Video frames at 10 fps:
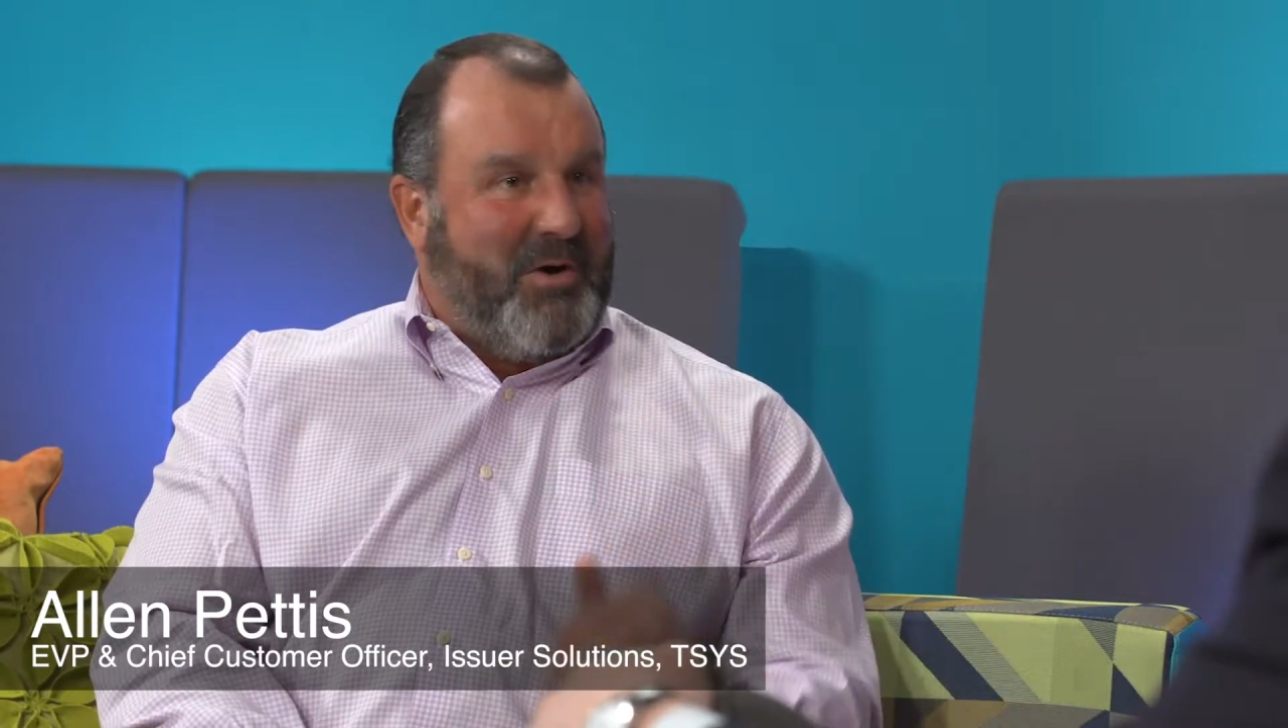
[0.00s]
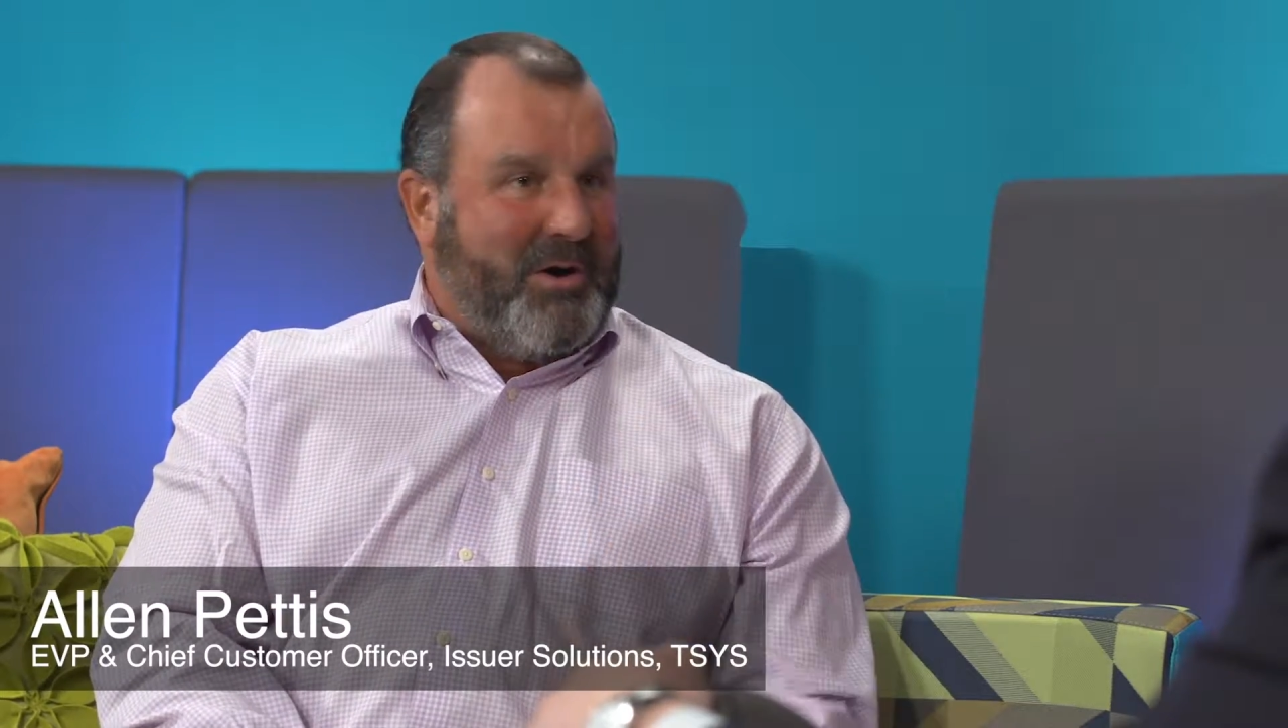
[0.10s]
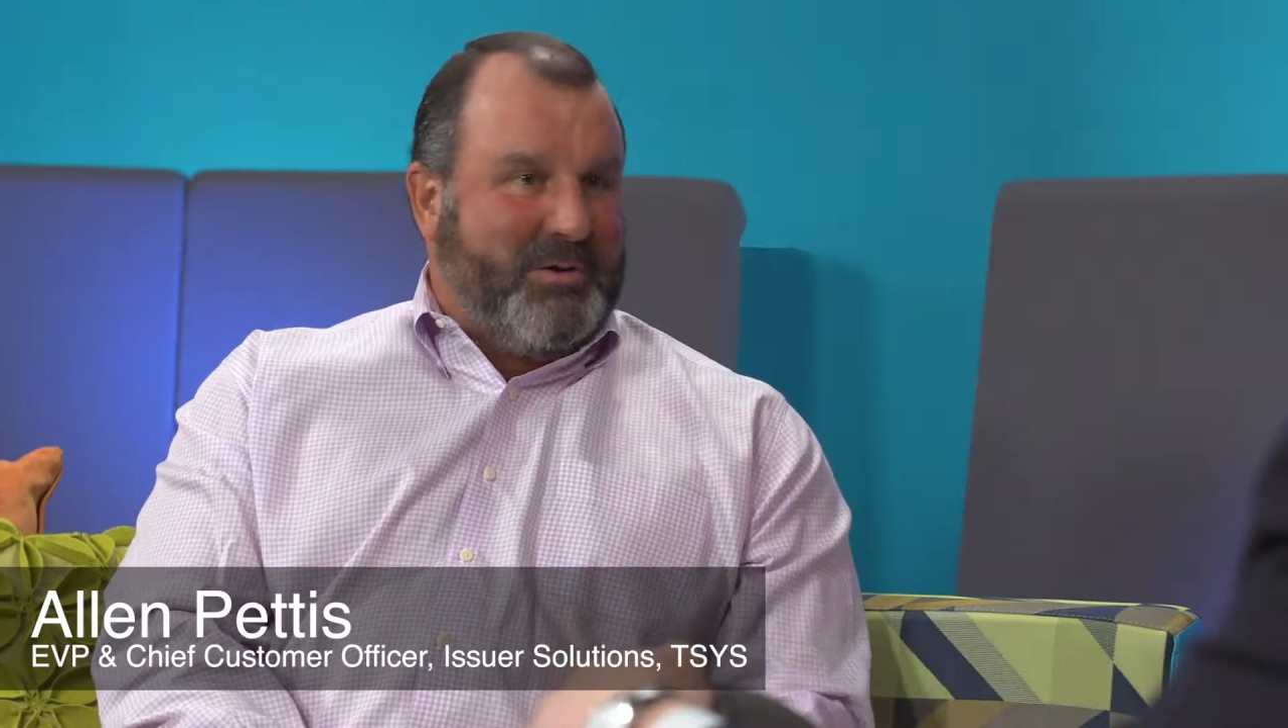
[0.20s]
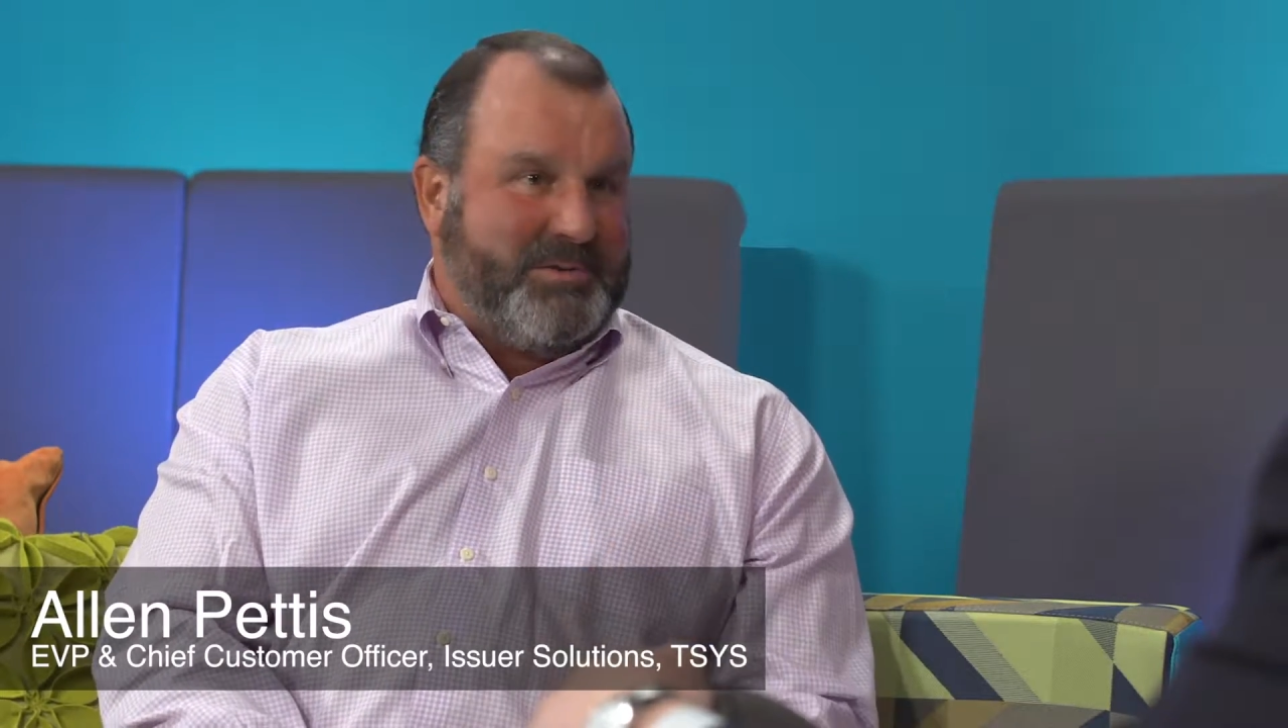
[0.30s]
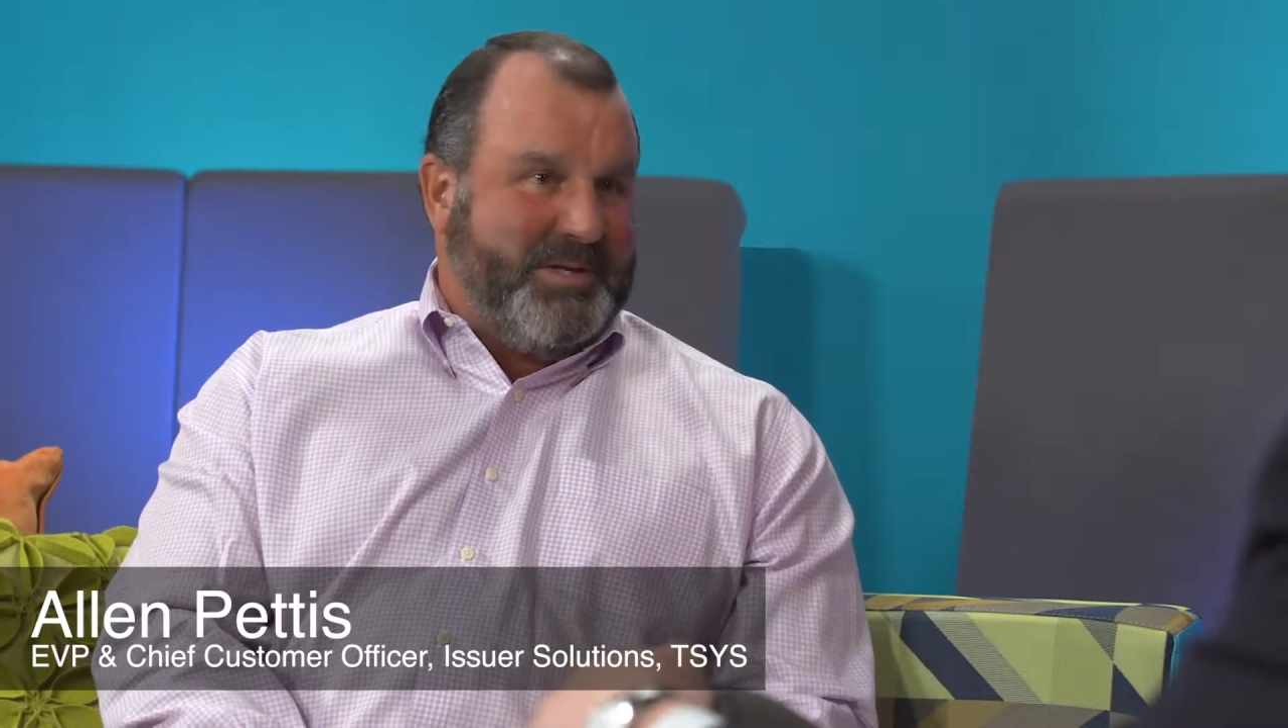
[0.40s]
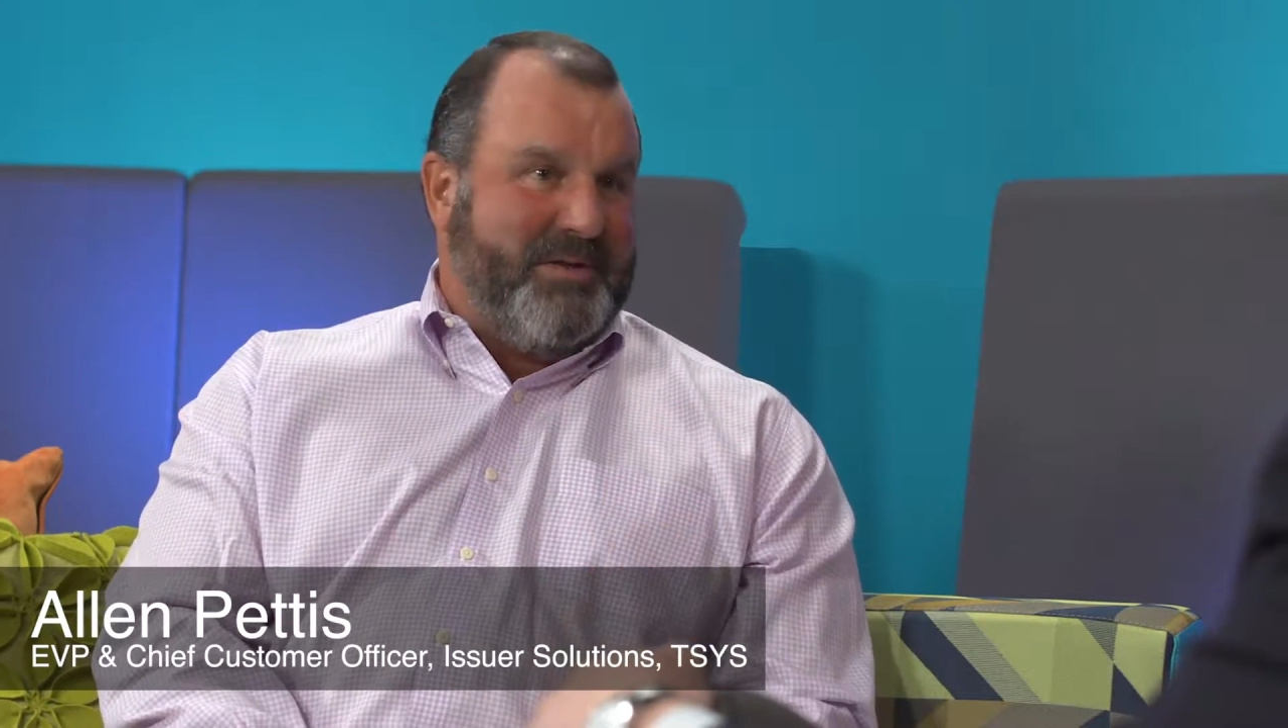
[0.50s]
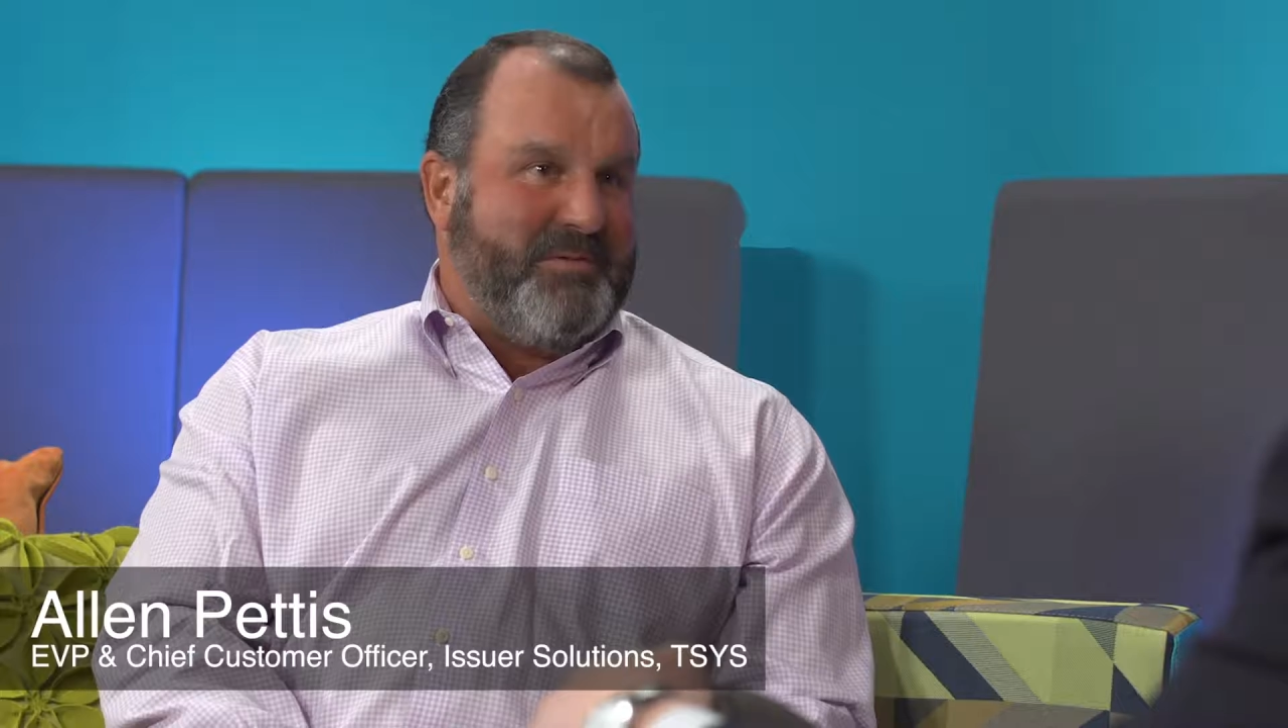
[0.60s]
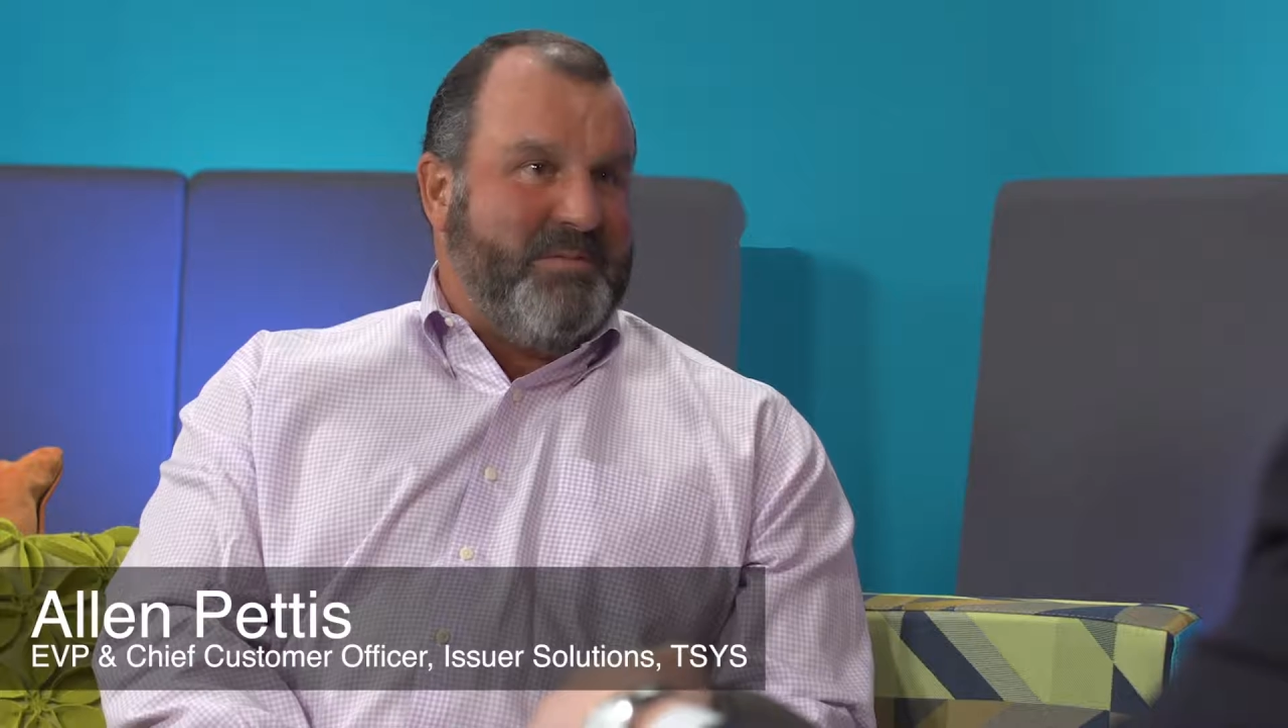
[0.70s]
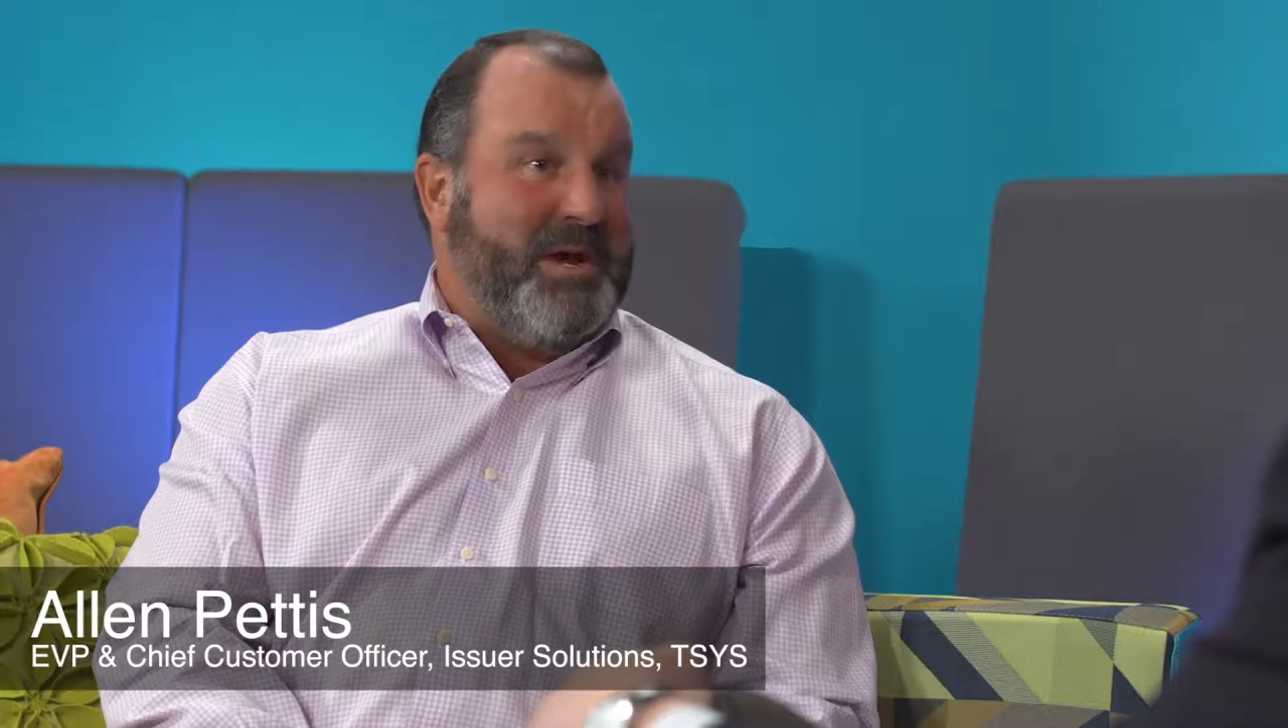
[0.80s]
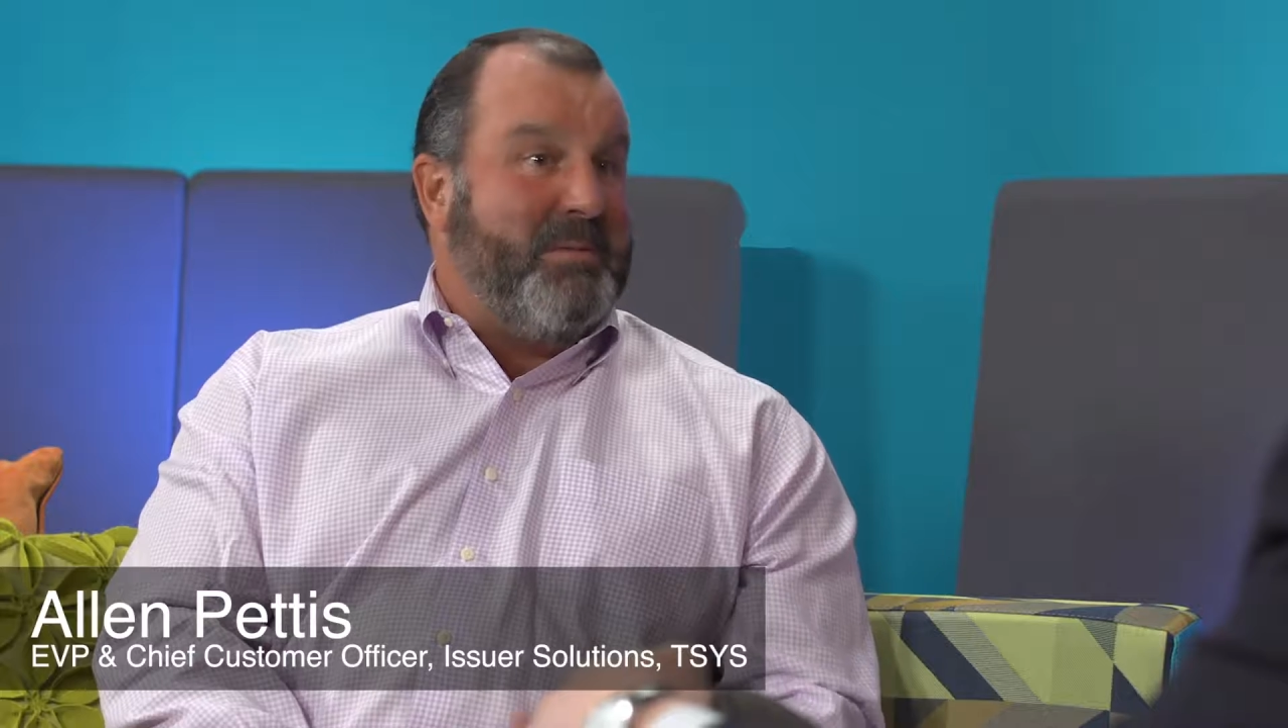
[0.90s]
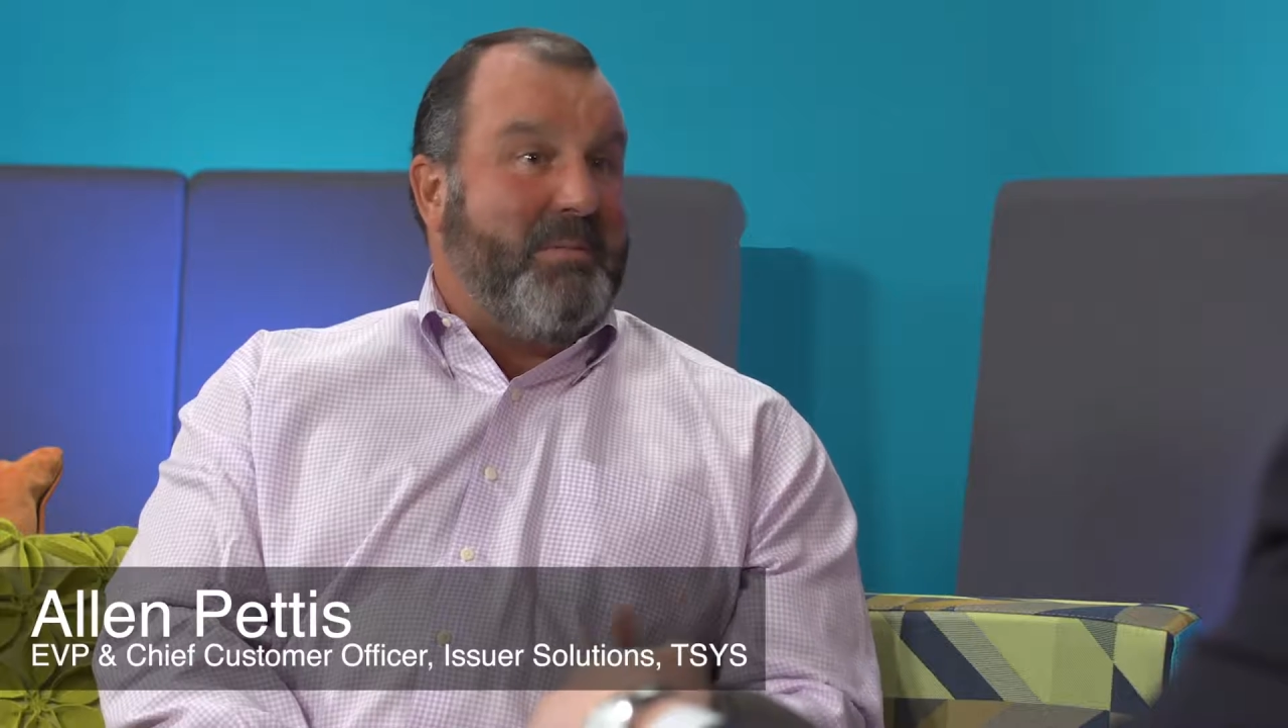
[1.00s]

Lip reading: articles in from him